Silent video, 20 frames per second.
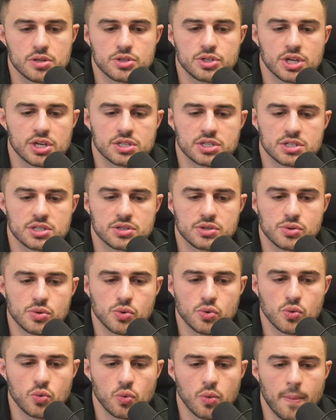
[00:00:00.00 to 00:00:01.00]
just
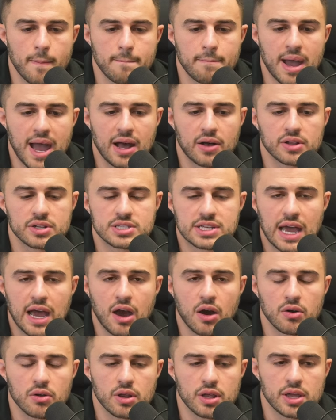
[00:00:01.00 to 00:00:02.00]
to balance
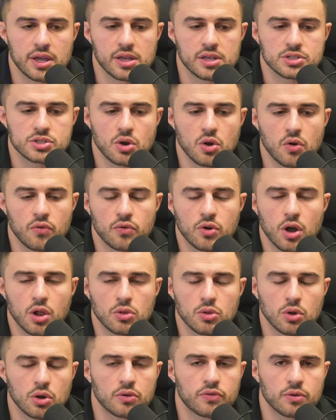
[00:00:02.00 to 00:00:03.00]
out his
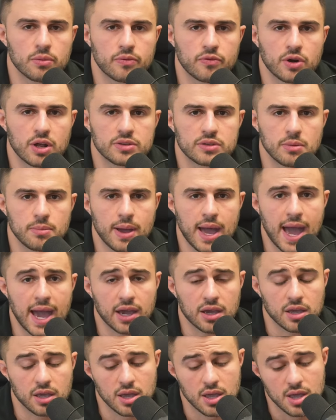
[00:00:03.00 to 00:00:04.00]
overall look from front to
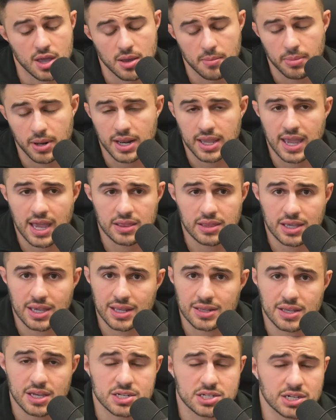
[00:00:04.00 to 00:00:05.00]
back. But again, the
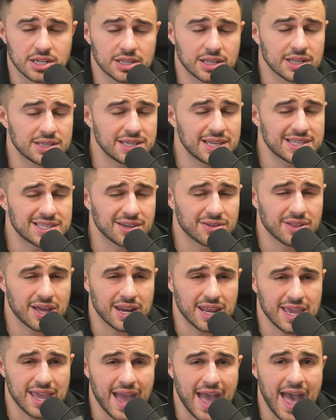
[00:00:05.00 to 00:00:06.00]
conditioning, the detail
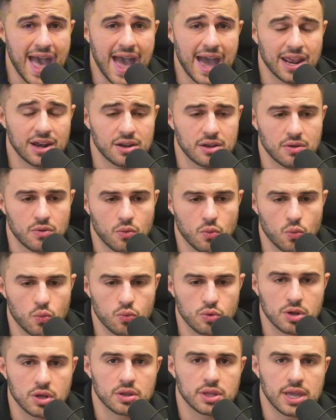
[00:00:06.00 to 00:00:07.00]
that he had
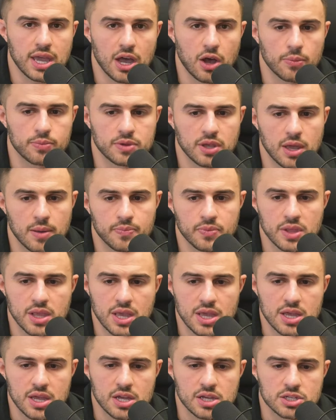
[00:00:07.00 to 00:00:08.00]
really helped him
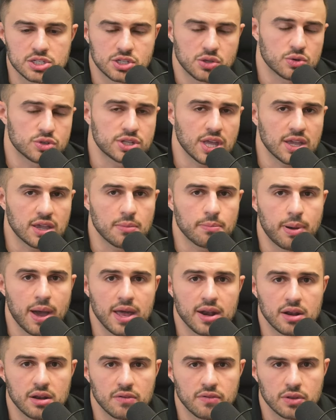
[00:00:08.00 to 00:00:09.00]
still stay
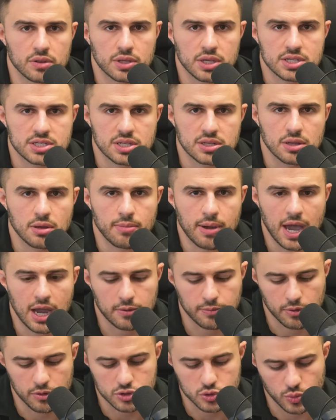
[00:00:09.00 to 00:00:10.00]
competitive, at least in the
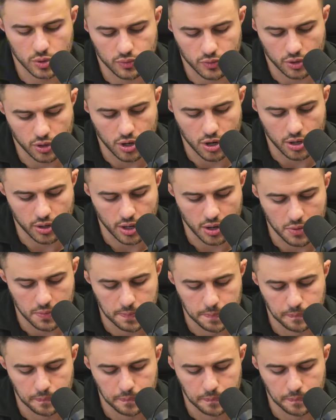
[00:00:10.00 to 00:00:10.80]
back pose with Ricardo.